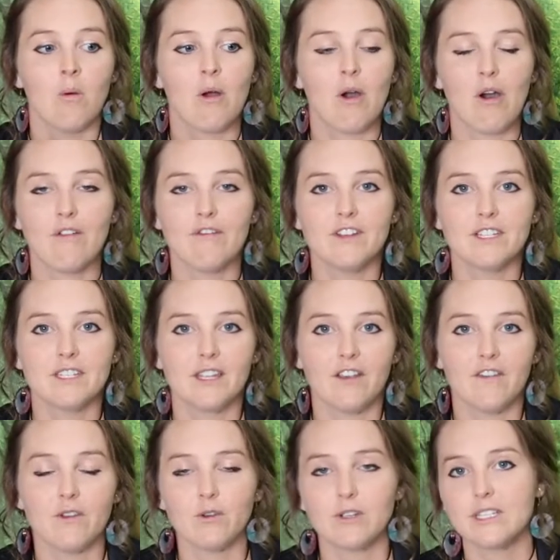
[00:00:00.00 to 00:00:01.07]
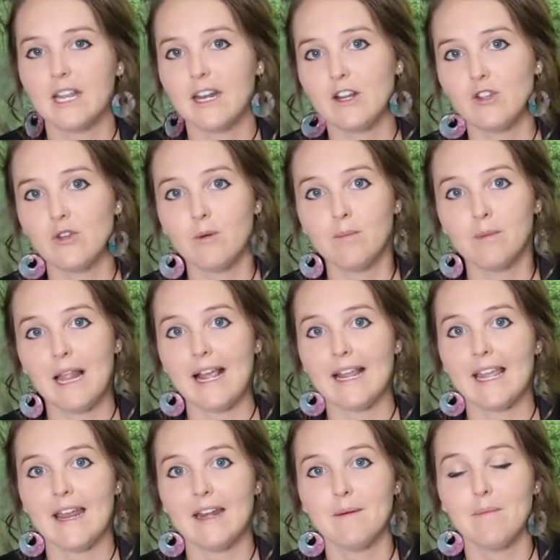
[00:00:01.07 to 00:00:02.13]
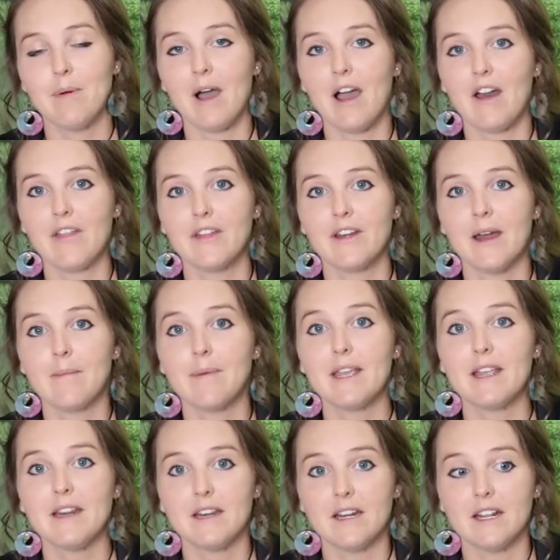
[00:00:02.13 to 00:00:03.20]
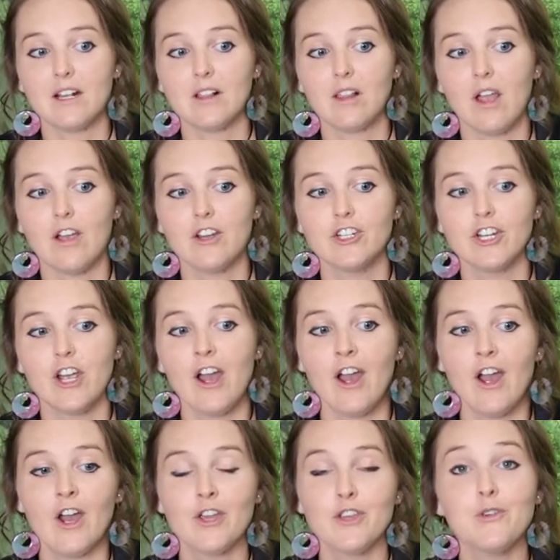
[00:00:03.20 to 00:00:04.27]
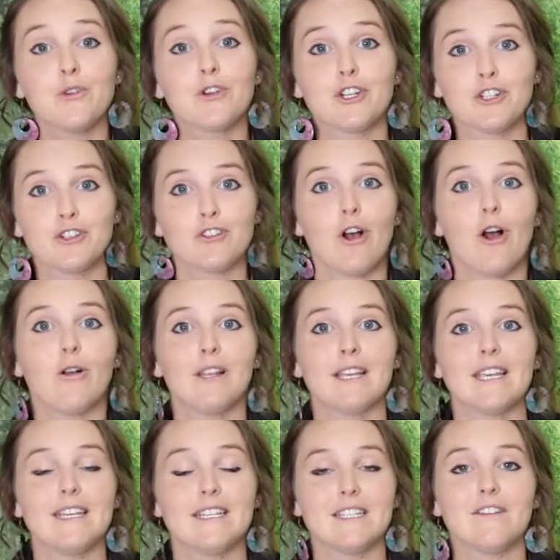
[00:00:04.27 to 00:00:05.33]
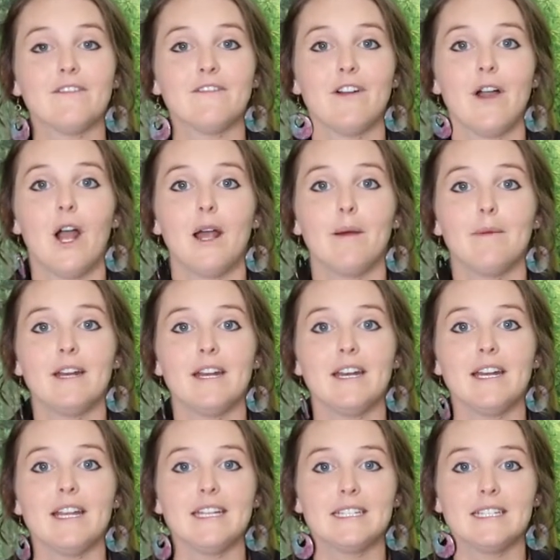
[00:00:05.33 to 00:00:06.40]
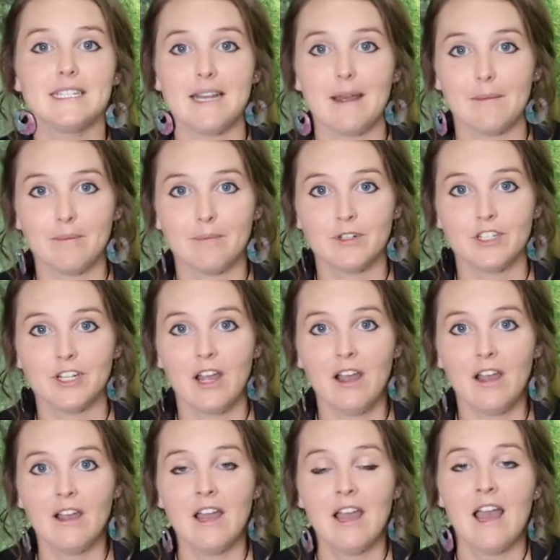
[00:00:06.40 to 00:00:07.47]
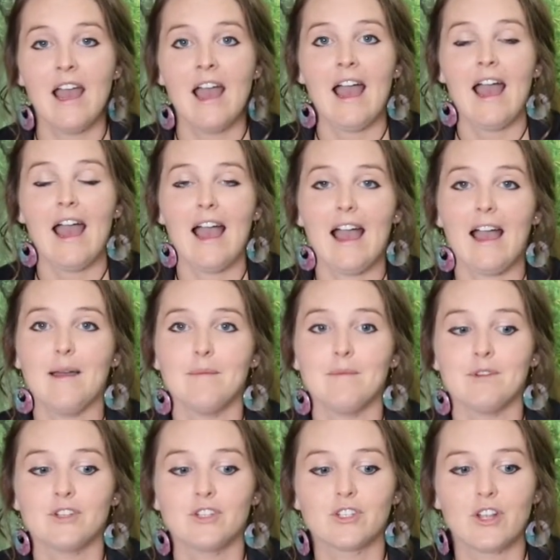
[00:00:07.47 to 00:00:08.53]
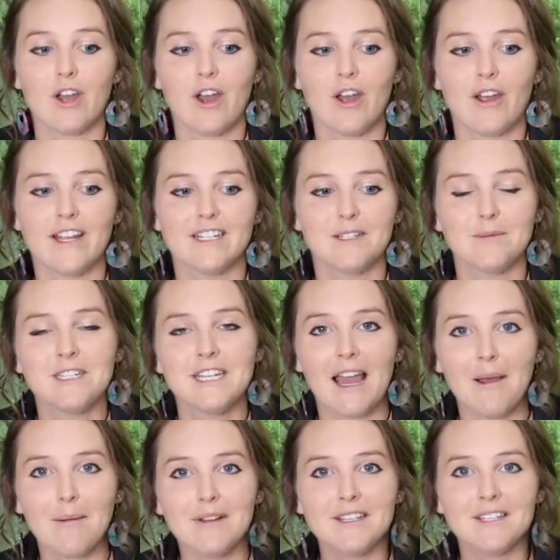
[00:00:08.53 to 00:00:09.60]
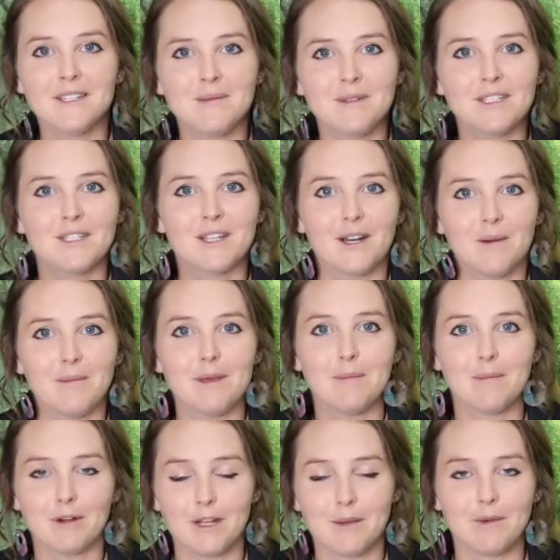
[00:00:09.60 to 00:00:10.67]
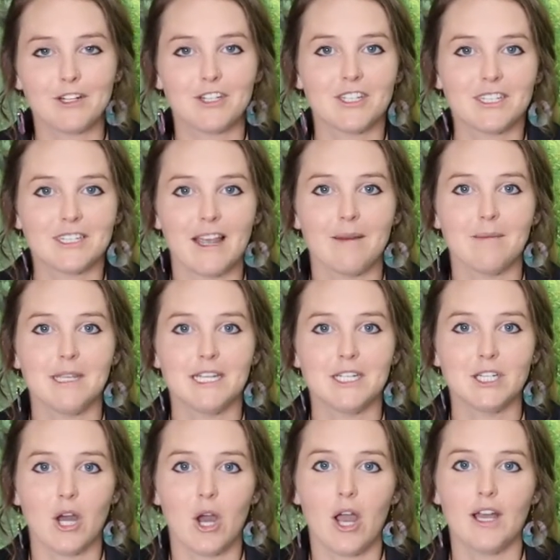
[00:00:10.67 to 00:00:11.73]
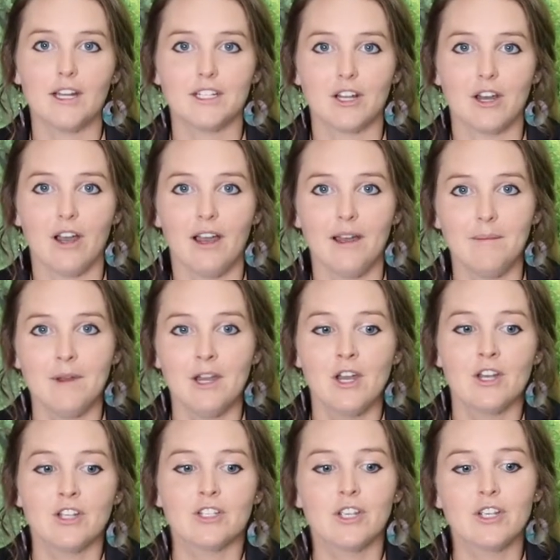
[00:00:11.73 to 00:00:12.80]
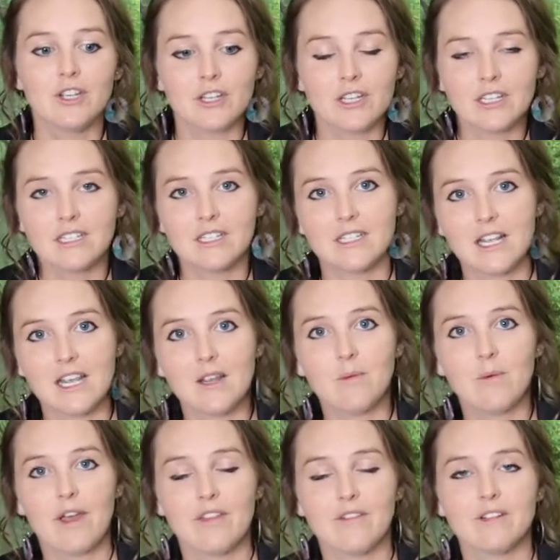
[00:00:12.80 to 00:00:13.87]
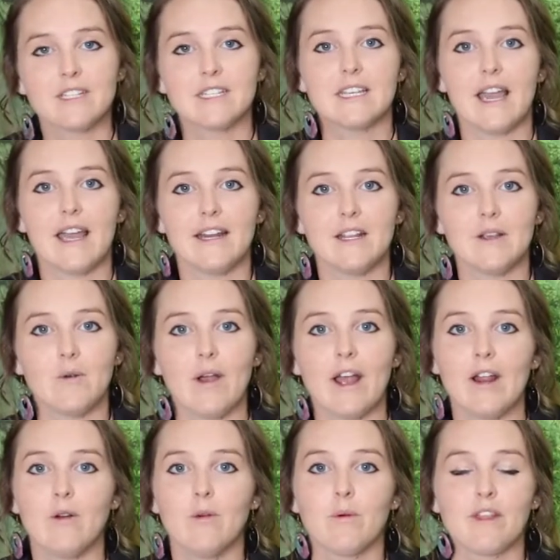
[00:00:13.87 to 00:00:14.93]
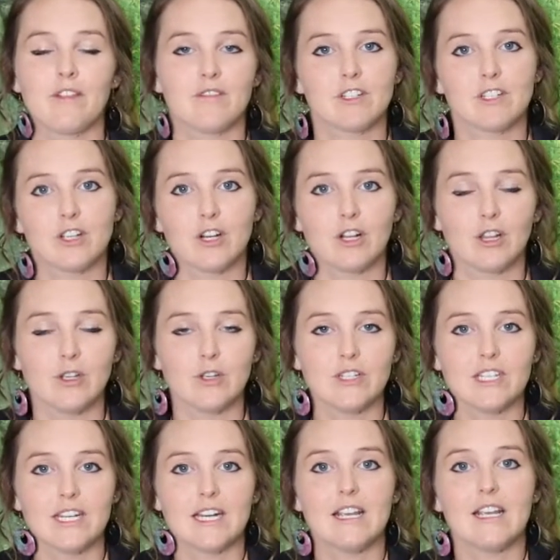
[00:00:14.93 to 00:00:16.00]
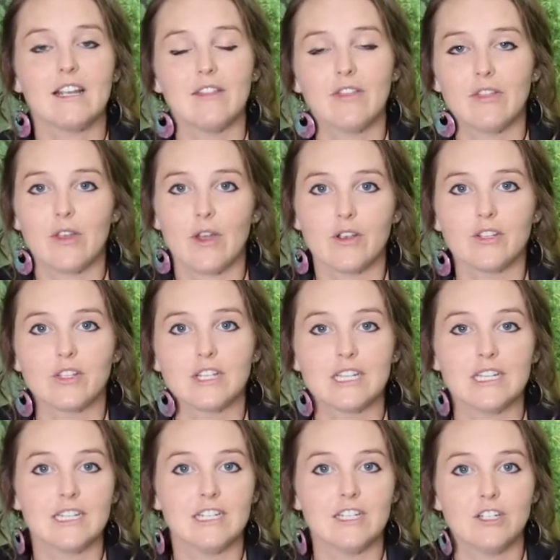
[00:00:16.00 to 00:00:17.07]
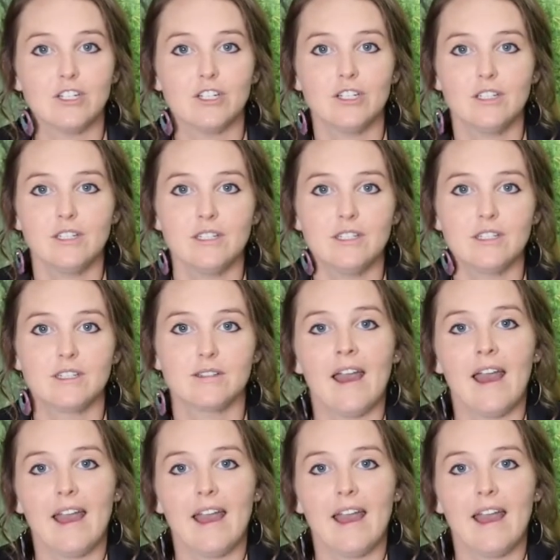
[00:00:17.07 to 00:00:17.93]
Well, obviously if you're setting your black-headed python up in an enclosure, you're controlling its environment and its temperature. So its metabolism is going to be pretty much the same the entire time. So you can see whether it's gaining weight or whether it's going to lose it in those conditions.